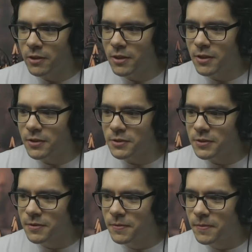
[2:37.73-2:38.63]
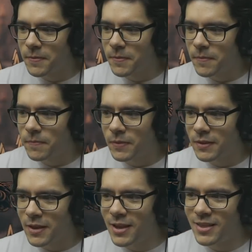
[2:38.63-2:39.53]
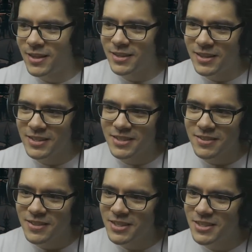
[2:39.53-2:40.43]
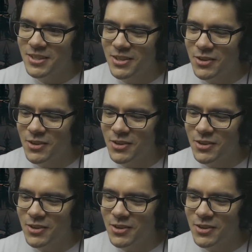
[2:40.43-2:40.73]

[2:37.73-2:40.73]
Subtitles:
things. that's such a